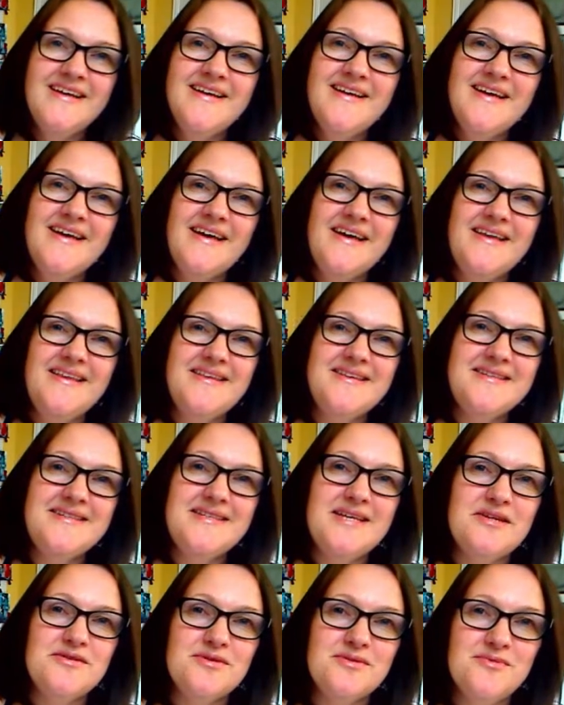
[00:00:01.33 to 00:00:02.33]
Hi, this is
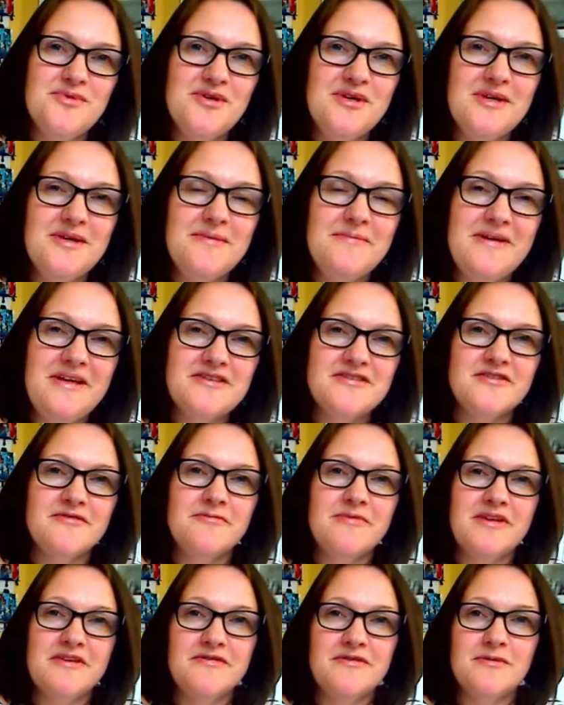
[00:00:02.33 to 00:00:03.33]
Sandra Mucha, painter of
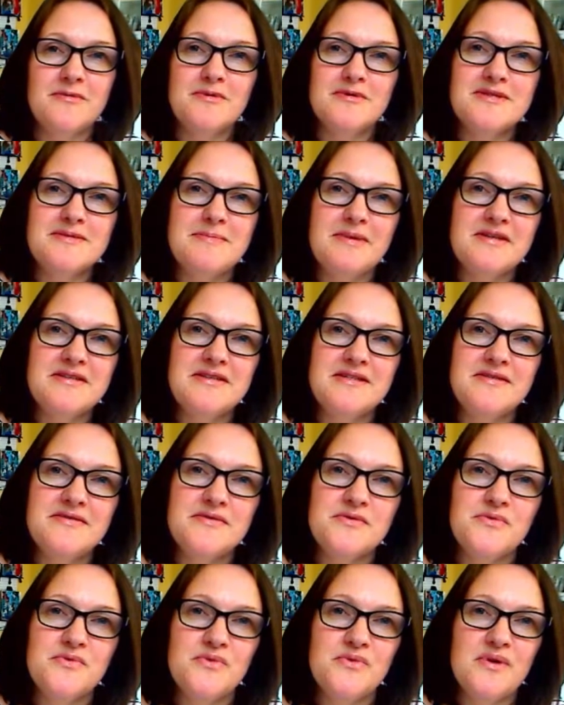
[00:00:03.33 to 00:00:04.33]
Playful Perspectives.
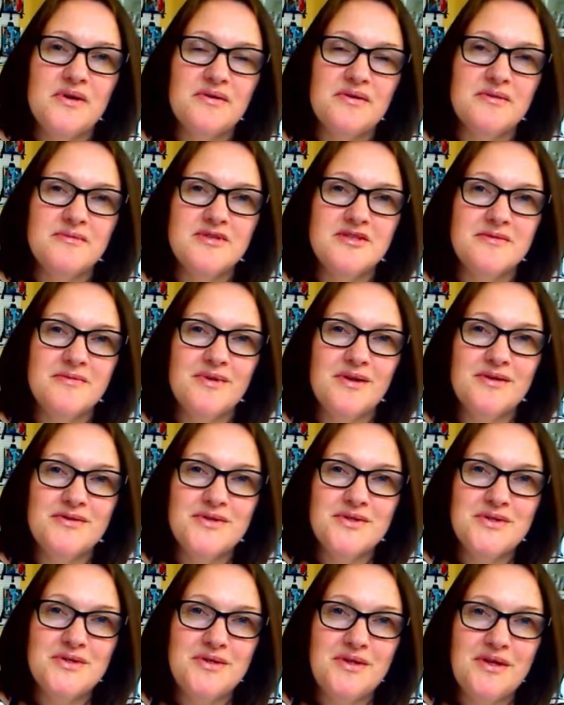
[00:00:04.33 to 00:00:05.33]
Welcome to my art
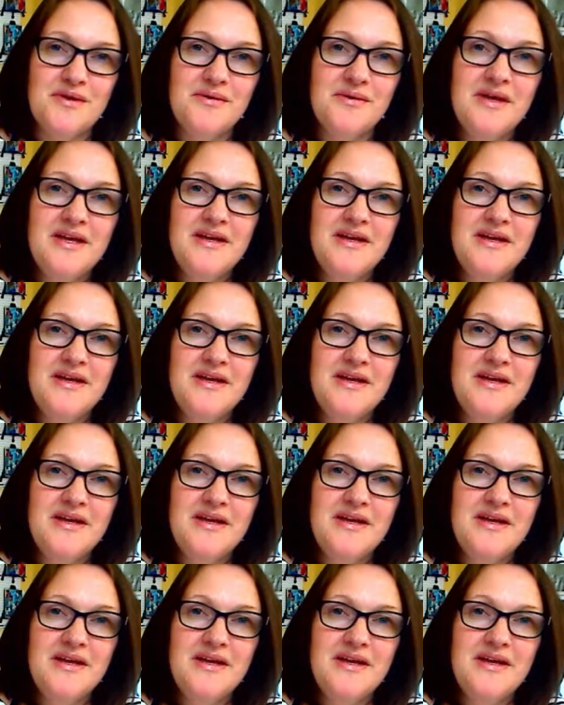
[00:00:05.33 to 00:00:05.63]
studio.